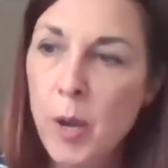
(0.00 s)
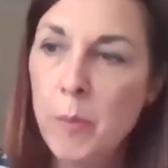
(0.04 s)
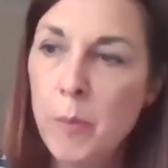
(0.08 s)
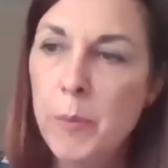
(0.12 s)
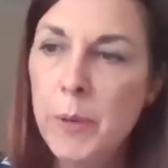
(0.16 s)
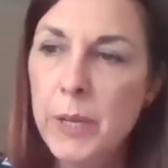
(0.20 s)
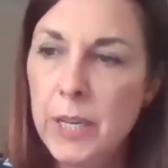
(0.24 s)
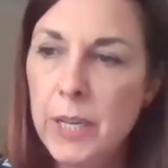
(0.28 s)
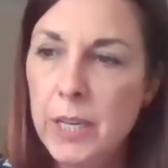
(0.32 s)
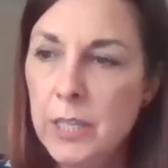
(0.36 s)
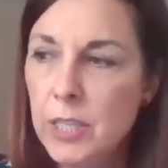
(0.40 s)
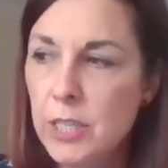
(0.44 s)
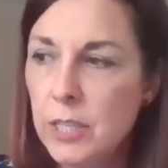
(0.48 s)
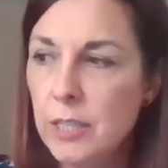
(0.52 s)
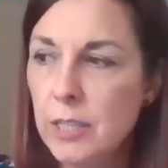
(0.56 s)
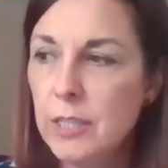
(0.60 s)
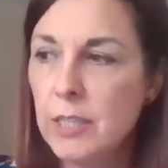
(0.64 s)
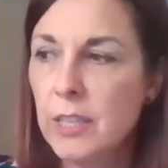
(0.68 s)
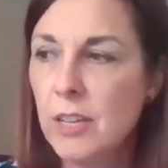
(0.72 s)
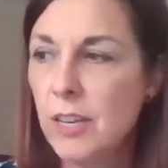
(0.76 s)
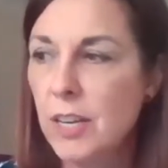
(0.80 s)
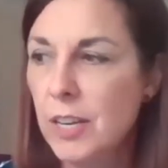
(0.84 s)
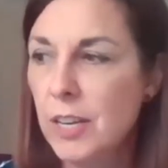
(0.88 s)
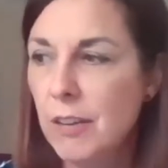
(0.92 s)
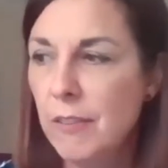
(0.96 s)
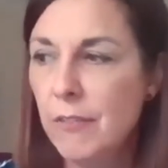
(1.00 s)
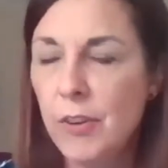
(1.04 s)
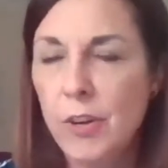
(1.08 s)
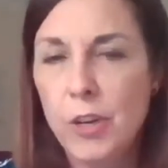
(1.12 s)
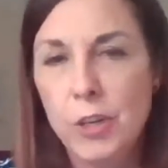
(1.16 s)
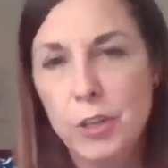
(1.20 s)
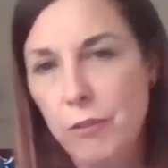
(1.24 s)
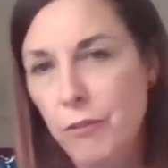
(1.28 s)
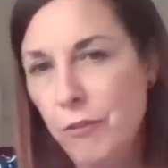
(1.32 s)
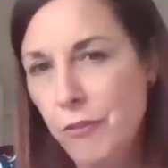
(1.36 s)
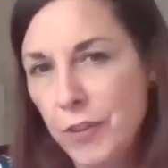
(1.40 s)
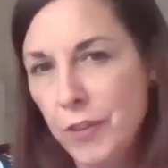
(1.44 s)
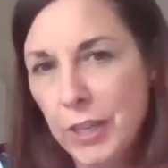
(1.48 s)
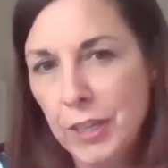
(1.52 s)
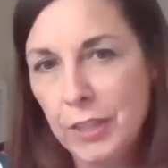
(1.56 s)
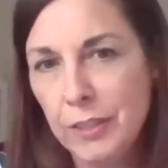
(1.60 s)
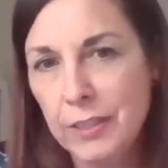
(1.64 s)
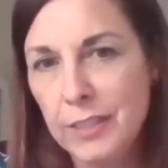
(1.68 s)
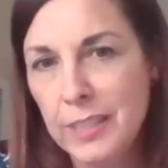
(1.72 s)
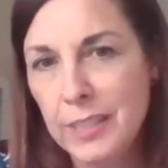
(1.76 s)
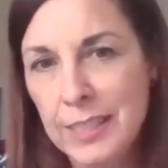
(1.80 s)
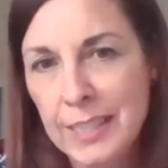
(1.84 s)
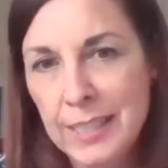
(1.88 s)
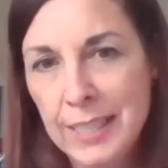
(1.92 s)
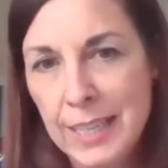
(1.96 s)
but it just kind of
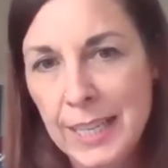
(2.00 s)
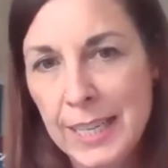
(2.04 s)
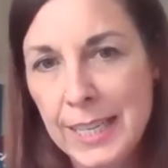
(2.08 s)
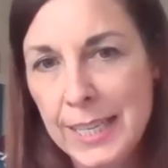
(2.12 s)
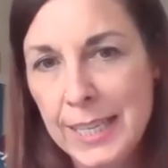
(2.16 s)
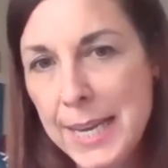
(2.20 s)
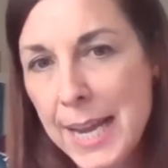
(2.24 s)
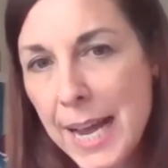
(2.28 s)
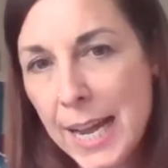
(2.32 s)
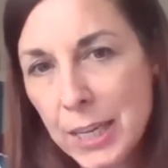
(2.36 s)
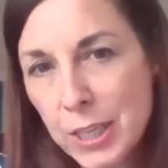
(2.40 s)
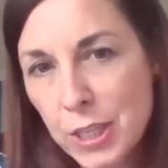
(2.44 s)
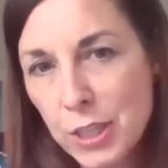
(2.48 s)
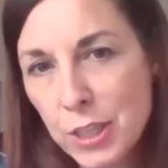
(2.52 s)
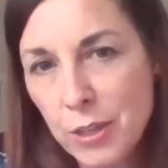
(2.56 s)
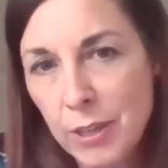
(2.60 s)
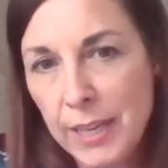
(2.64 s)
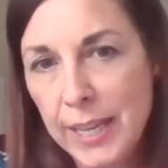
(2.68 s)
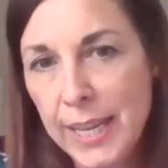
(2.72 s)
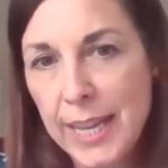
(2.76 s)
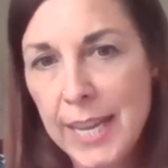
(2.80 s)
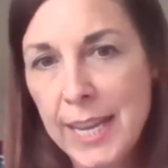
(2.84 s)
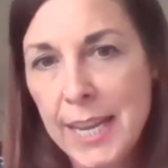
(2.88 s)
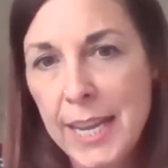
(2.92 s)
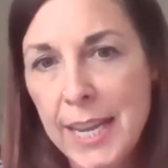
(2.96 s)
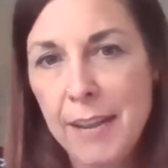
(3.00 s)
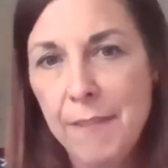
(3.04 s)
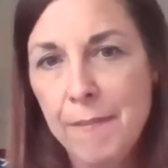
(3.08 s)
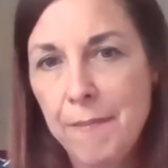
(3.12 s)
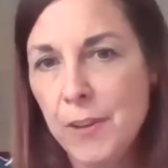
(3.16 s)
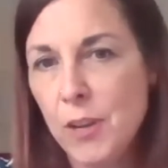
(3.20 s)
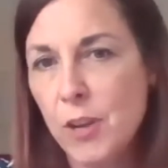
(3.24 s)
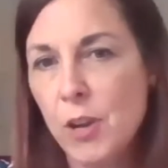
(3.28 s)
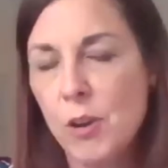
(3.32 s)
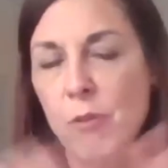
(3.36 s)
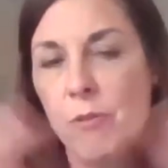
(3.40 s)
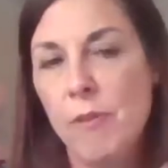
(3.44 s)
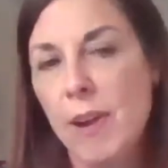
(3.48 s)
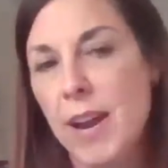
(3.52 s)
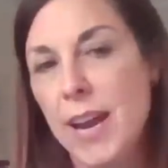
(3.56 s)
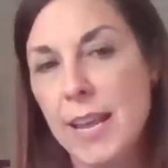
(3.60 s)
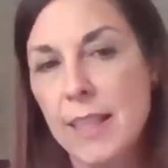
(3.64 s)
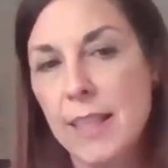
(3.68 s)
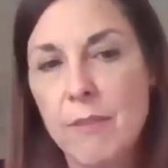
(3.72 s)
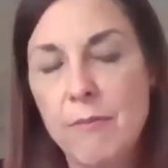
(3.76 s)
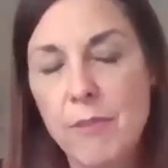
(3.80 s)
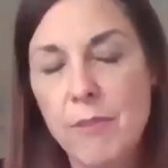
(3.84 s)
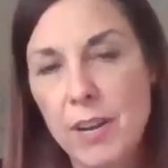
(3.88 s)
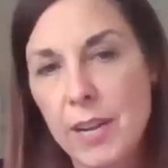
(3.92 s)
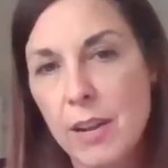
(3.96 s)
unfurls naturally if you
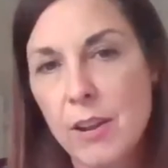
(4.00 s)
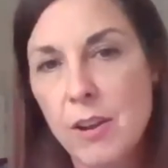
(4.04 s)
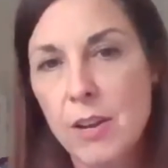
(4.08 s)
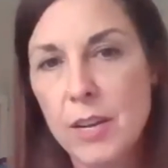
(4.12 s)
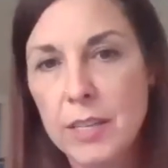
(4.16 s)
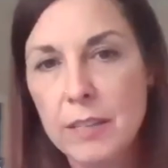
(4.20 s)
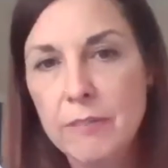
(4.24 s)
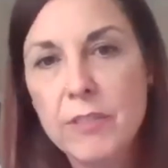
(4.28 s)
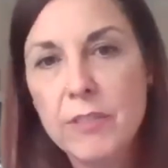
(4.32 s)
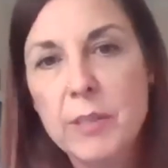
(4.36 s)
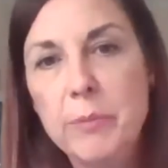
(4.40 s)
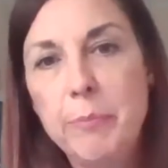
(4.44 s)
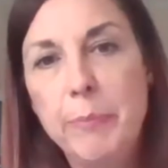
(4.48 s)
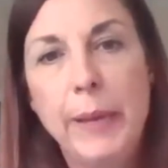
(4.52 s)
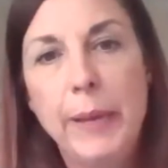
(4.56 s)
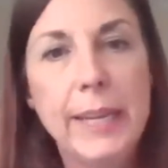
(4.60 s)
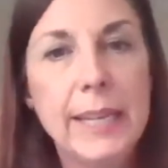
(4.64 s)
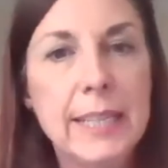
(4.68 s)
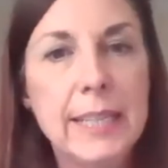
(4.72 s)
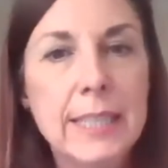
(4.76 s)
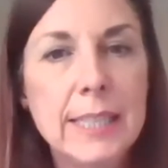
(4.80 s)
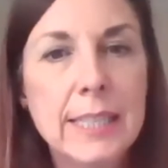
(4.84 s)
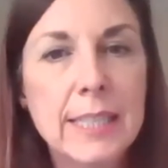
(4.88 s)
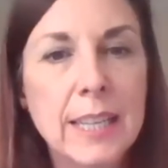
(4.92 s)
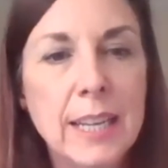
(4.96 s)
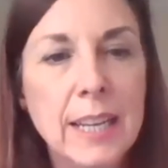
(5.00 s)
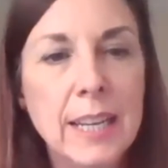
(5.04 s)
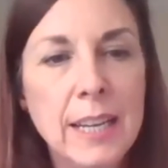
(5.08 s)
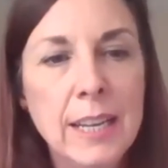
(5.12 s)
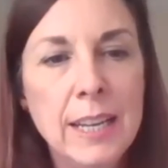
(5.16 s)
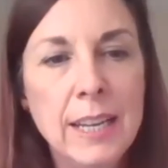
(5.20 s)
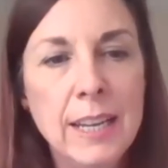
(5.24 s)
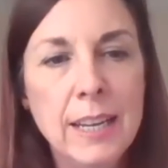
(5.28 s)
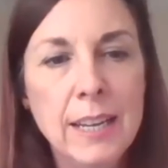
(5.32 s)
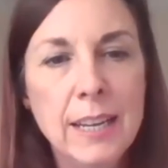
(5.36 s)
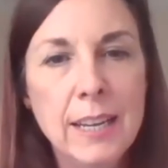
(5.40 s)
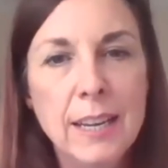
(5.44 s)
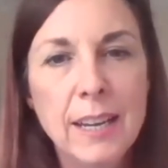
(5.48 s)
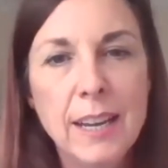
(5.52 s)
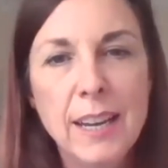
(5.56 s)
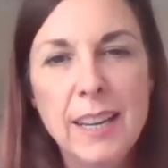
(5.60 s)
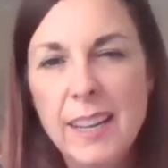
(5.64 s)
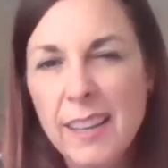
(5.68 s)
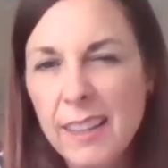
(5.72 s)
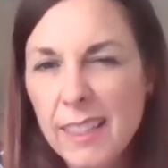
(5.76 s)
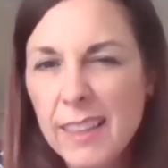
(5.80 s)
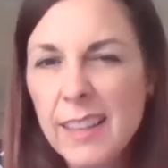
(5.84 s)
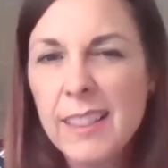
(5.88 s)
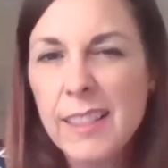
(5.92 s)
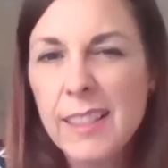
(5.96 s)
create the right kind of space.
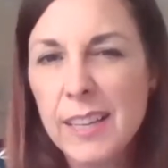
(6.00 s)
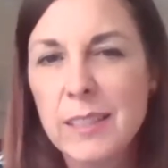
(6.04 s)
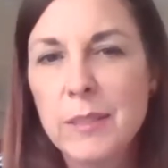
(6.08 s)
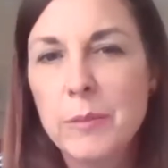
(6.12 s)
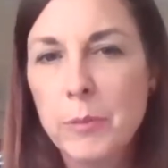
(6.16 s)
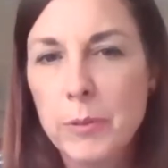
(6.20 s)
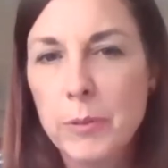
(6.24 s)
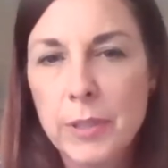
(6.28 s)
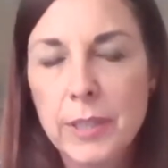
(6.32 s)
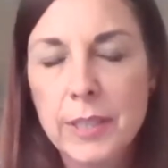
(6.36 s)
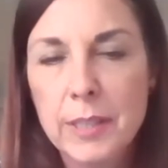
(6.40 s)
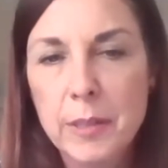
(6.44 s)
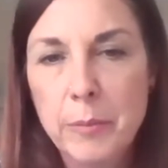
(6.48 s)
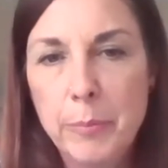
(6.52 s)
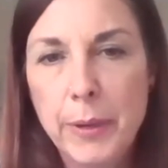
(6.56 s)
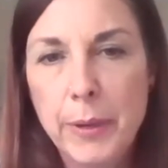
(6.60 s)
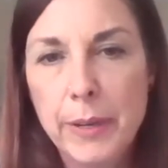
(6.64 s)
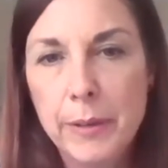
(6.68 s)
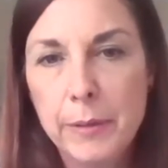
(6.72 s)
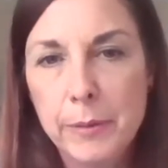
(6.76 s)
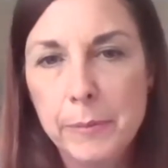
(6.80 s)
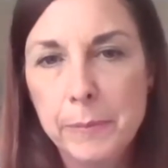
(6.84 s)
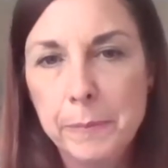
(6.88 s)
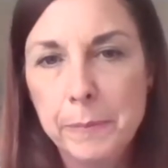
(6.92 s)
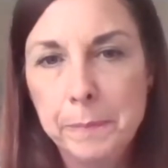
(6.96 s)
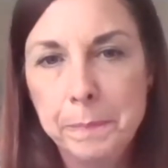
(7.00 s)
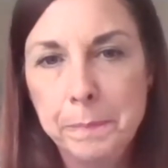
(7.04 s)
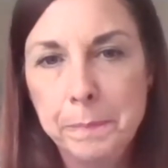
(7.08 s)
And I think that's what it's about.